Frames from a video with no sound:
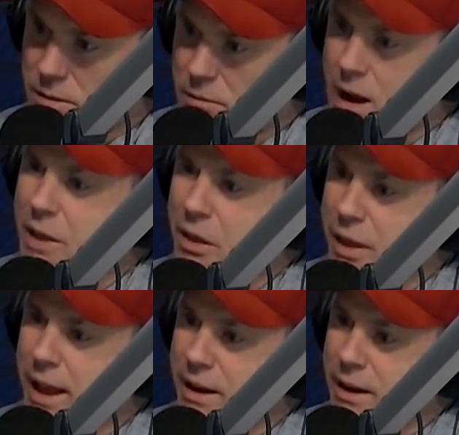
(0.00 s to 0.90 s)
Rather
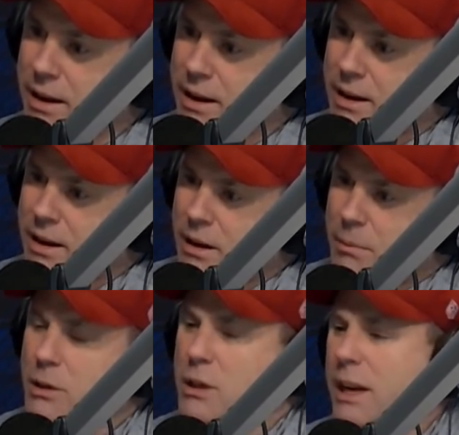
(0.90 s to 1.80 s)
than,
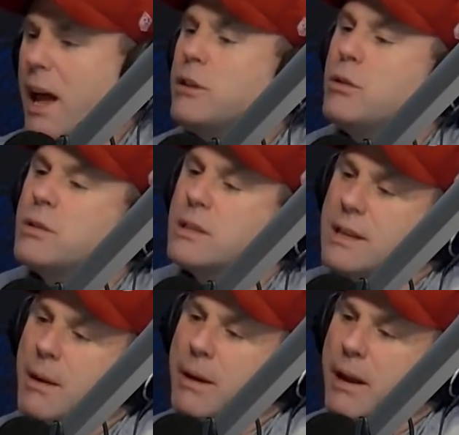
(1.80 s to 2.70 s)
because you can't use the
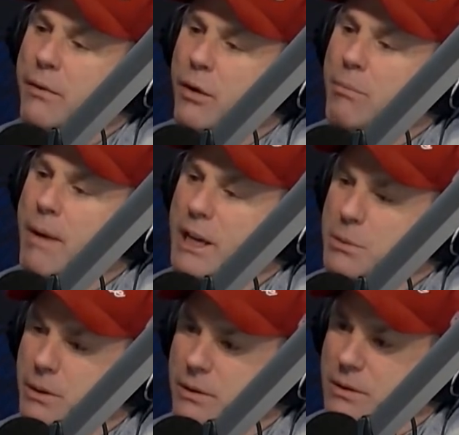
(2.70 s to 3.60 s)
sub now for a
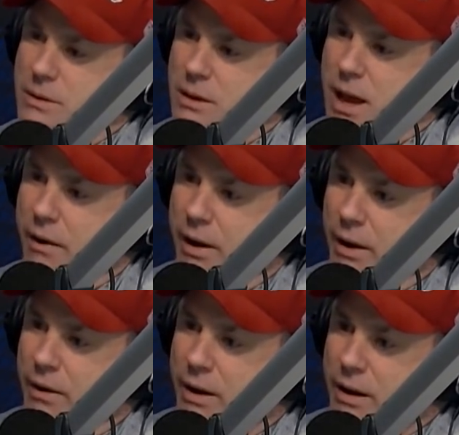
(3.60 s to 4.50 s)
management
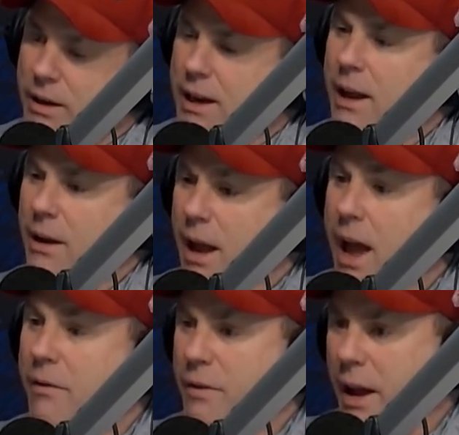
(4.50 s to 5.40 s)
scenario. You can't
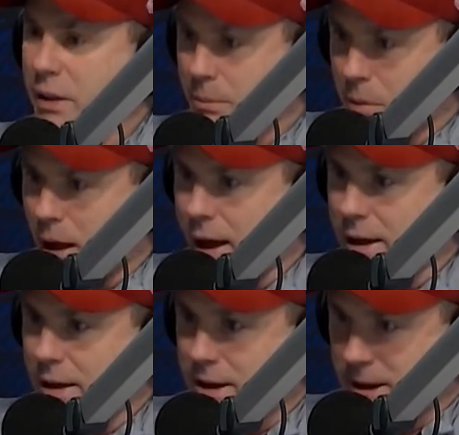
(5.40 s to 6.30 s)
have Nathan play,